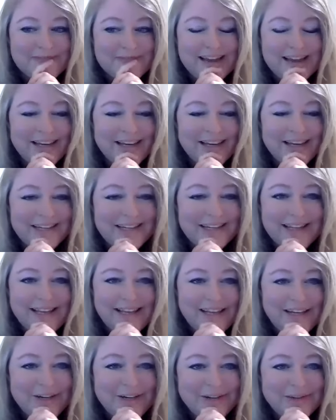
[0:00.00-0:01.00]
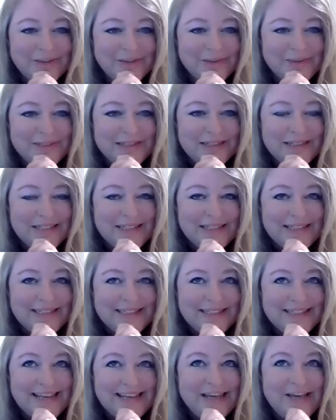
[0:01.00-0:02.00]
Tanya, thank you.
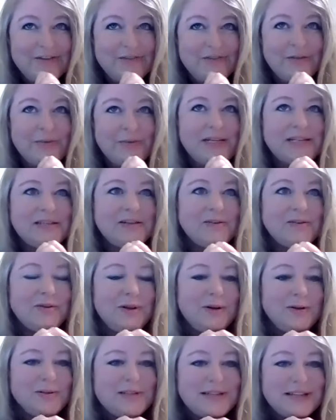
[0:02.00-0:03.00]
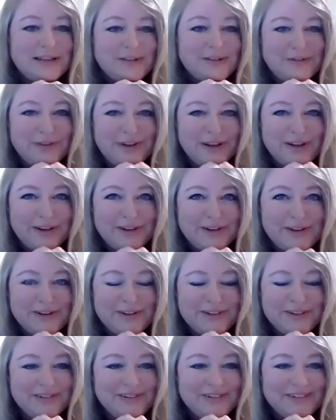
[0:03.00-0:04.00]
Thank you for being so close to the field.
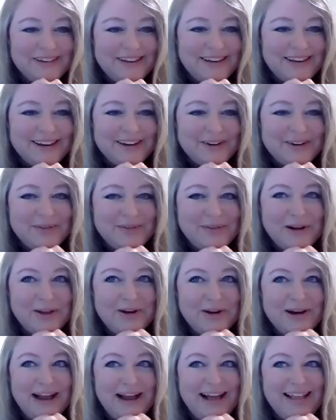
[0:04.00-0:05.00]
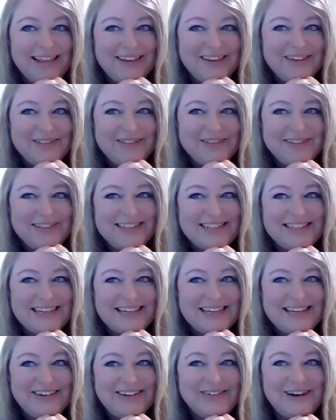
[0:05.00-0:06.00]
While you're at the university,
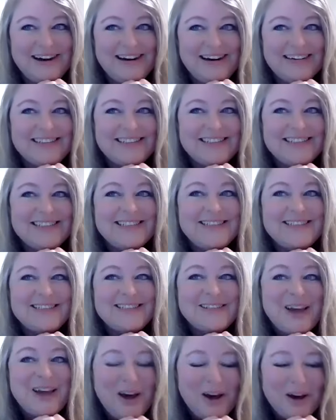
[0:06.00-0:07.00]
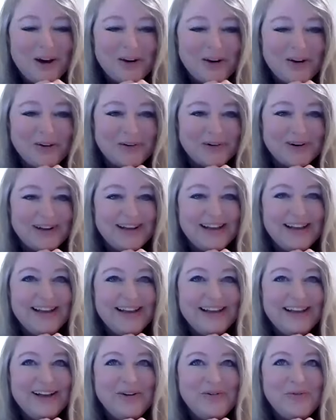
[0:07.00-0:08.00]
you are so
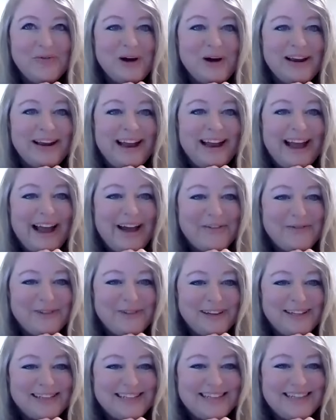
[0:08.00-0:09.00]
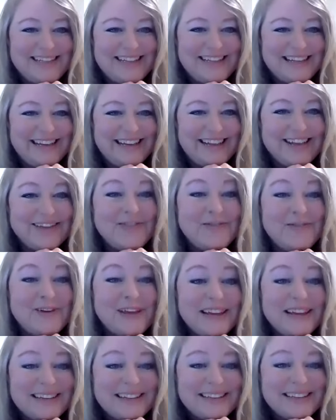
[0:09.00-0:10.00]
1.5 feet still in the
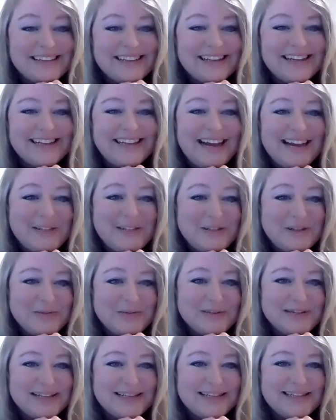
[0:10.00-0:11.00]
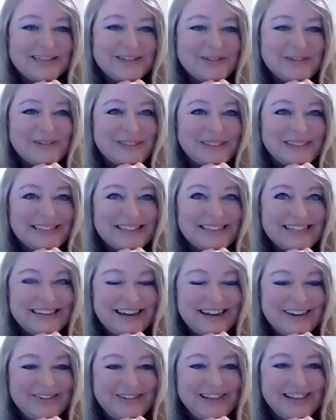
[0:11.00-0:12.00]
field, in the classrooms, in the schools,
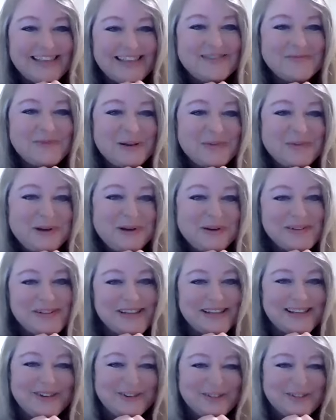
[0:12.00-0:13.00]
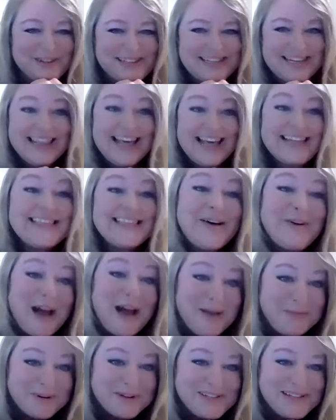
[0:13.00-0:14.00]
with some tiptoes at the university. That's how I
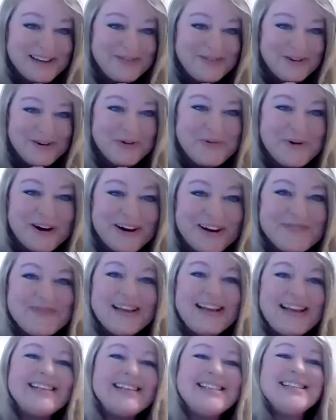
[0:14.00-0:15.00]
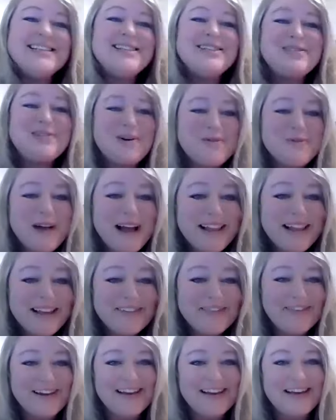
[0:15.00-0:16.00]
perceive your work, because it's so
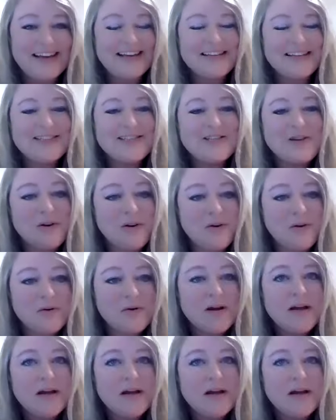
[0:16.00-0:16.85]
relevant and it's so.